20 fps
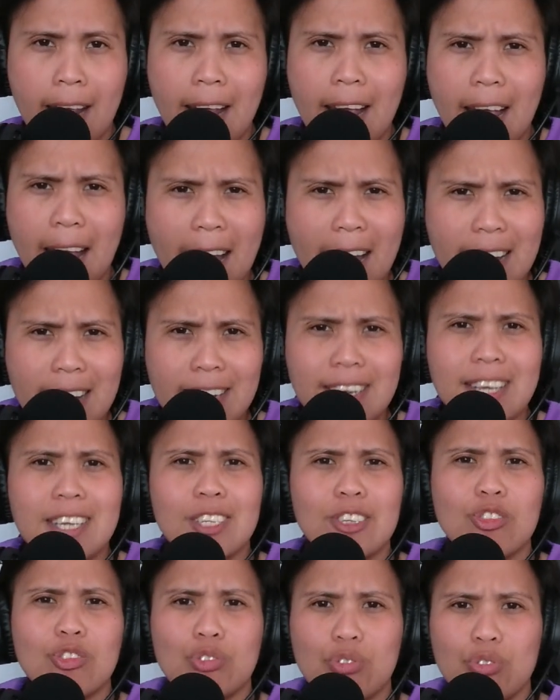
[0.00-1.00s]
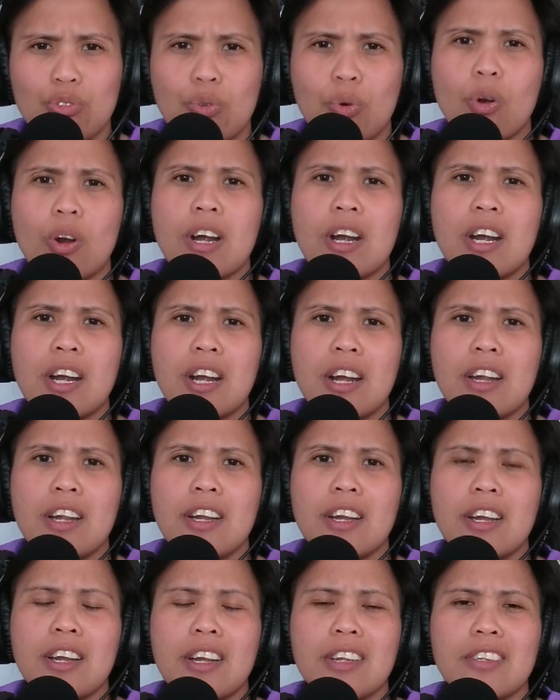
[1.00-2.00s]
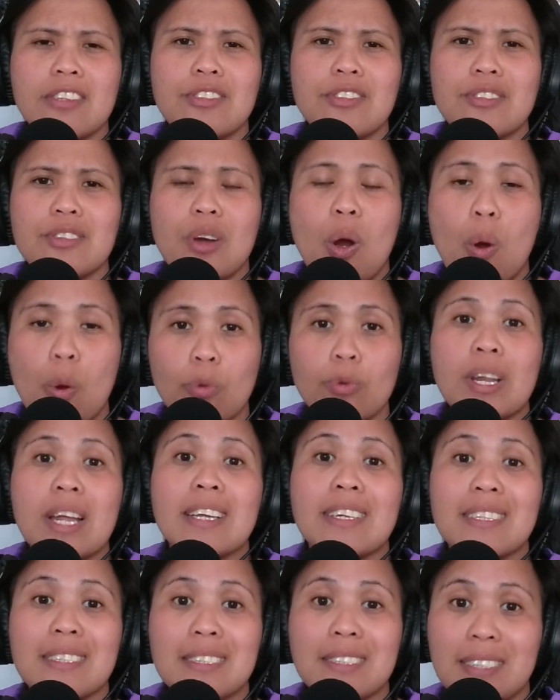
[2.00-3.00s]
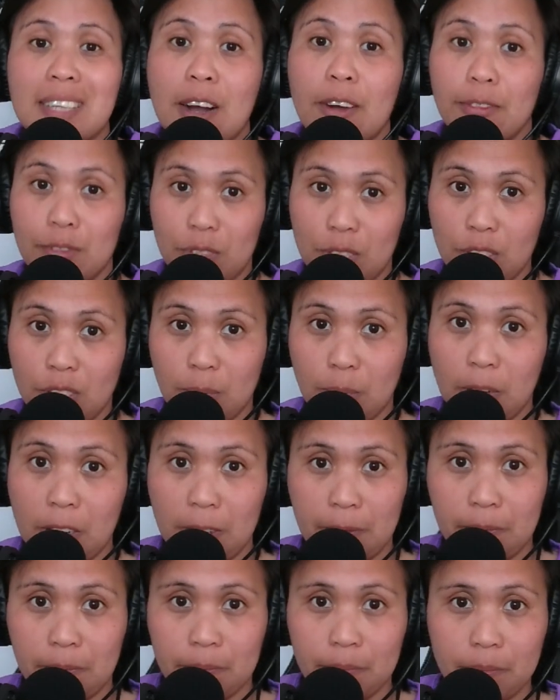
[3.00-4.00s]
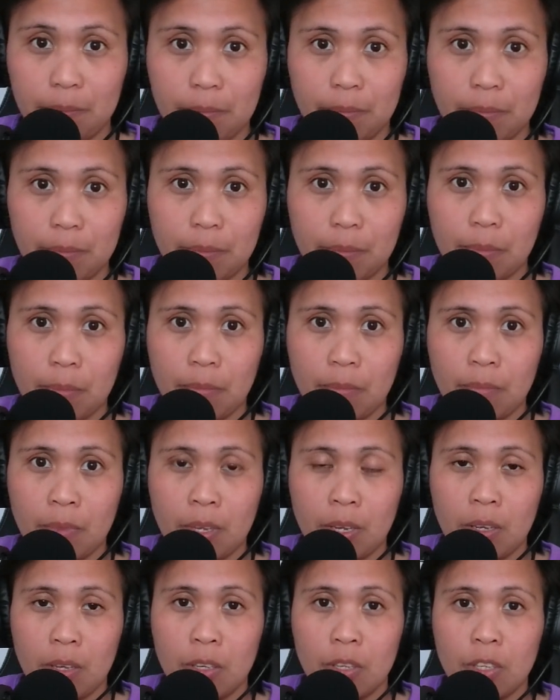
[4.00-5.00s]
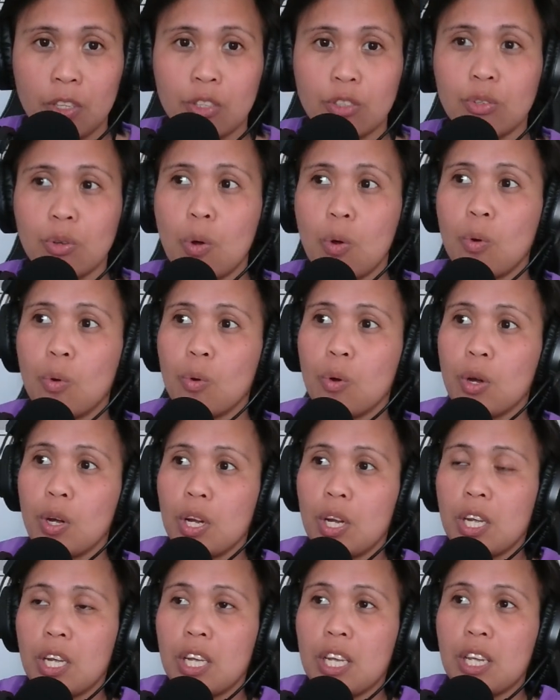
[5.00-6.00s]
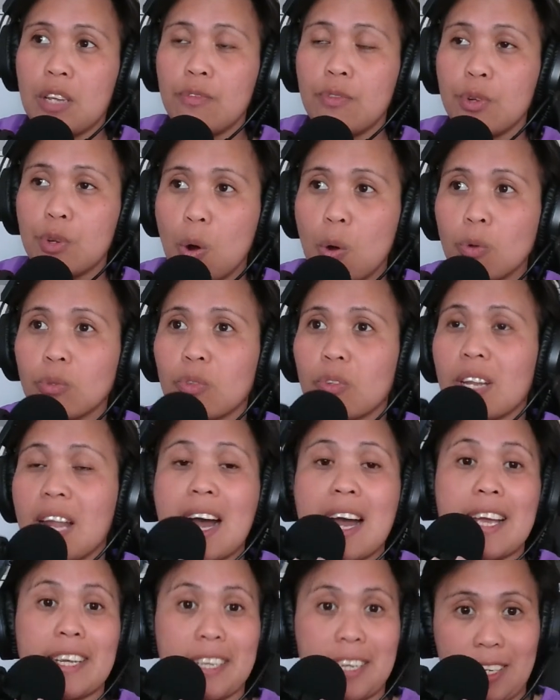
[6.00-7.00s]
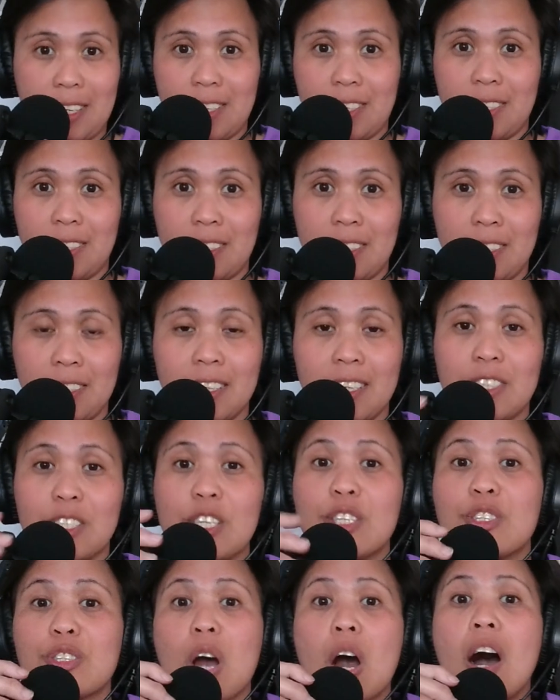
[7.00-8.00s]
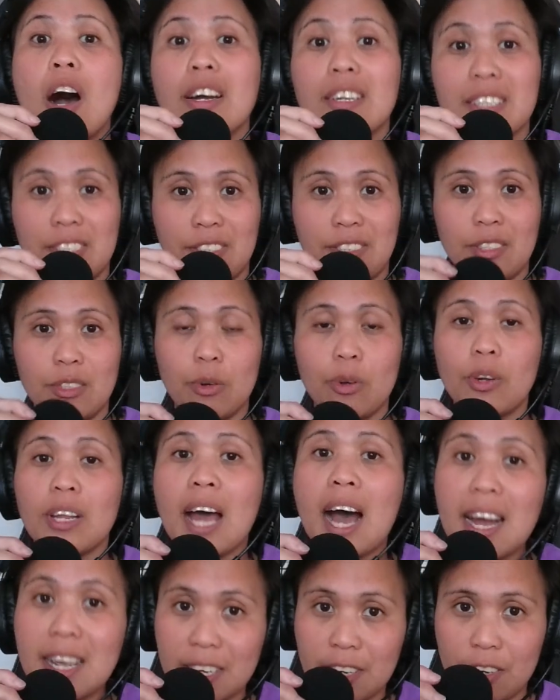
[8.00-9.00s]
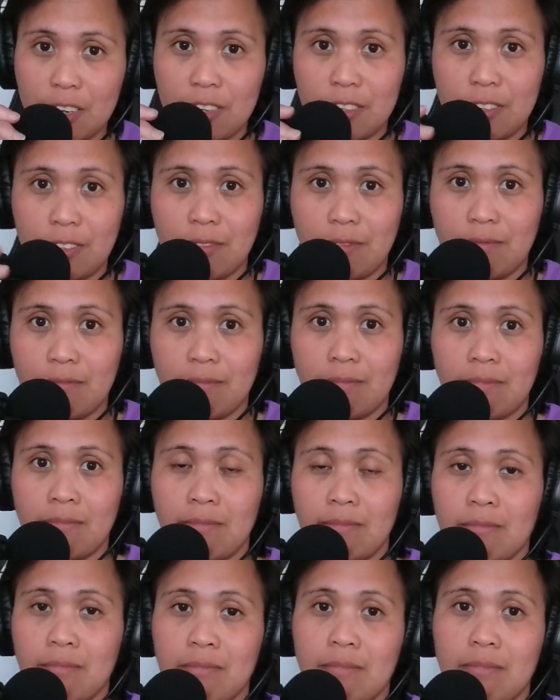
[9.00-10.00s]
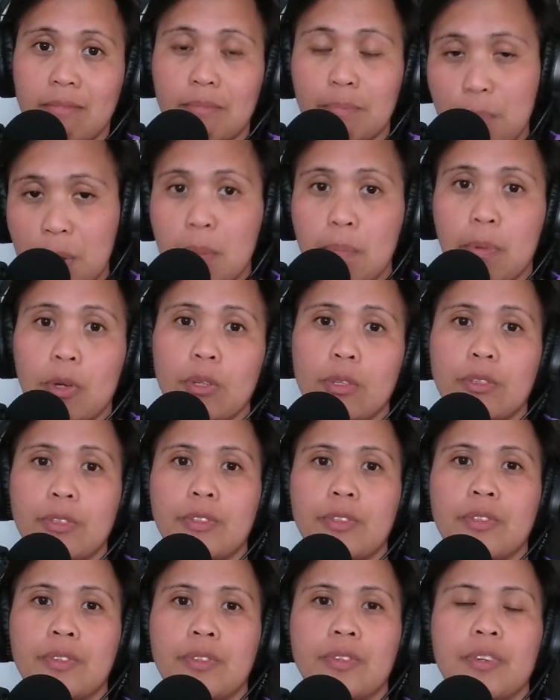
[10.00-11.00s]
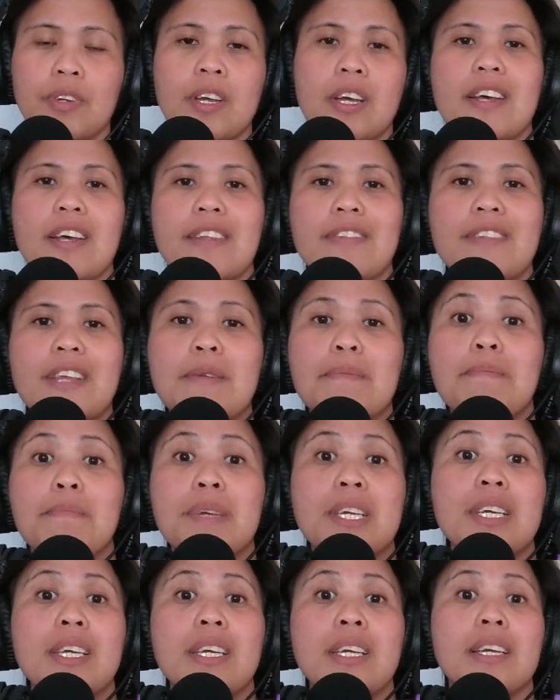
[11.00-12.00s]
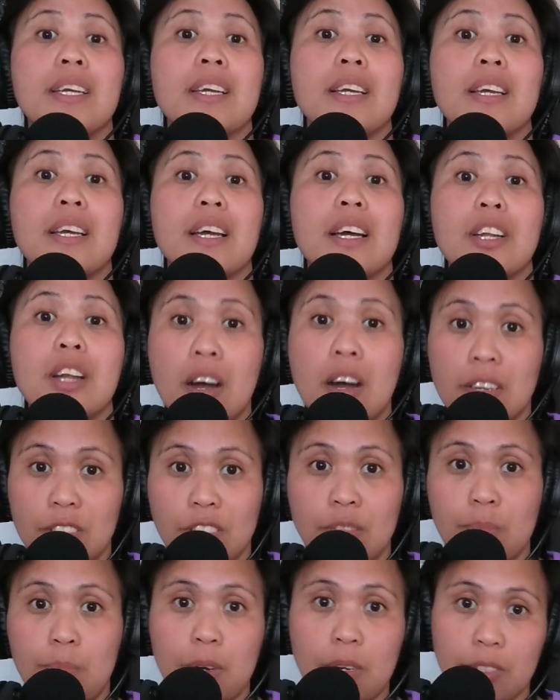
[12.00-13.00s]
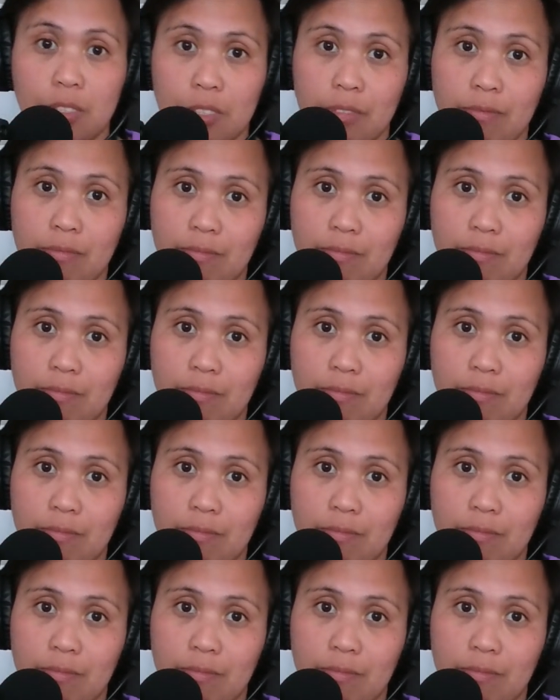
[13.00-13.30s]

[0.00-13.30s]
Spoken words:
aiding to your own self-discipline. So, if you don't like dishonest or liar people, then be an honest person.